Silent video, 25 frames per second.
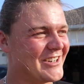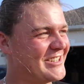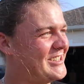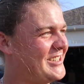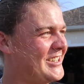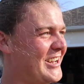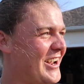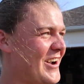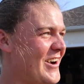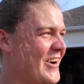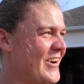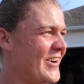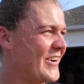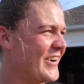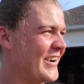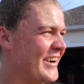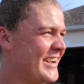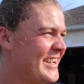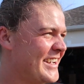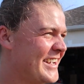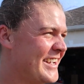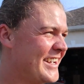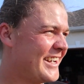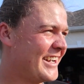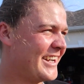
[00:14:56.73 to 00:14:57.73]
So
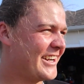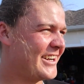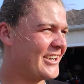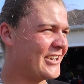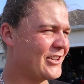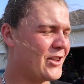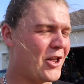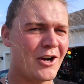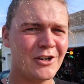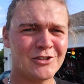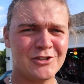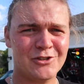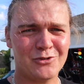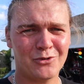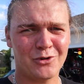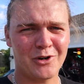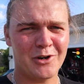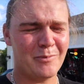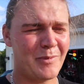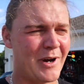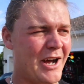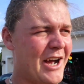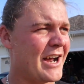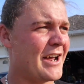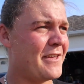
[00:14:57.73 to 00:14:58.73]
long
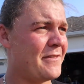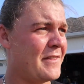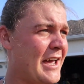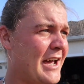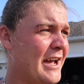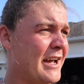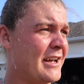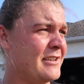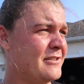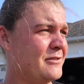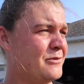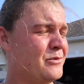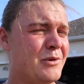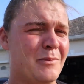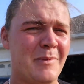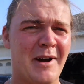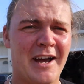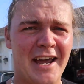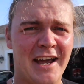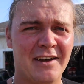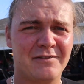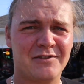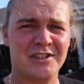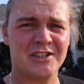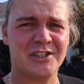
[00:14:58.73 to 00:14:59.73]
story behind that. We
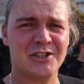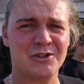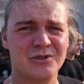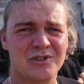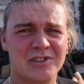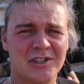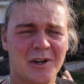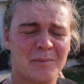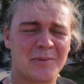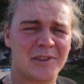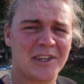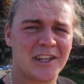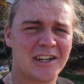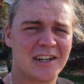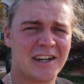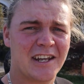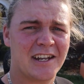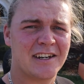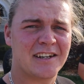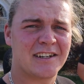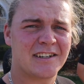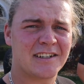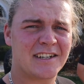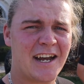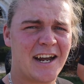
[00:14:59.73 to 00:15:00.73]
might have to do something and